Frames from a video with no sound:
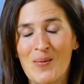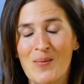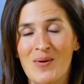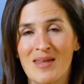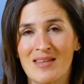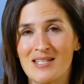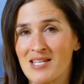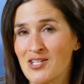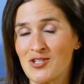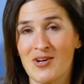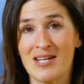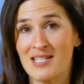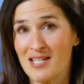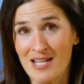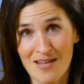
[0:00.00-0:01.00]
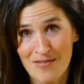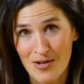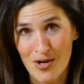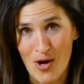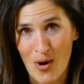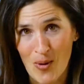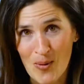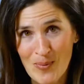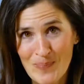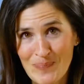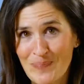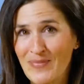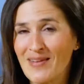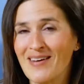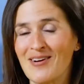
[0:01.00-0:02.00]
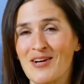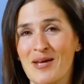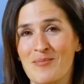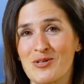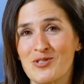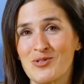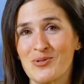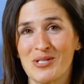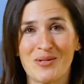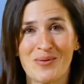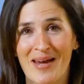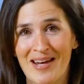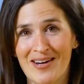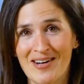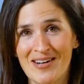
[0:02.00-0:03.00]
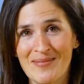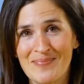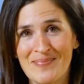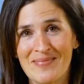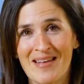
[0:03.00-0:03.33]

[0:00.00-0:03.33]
with a teacher I didn't even know. Her name was Julie Rader.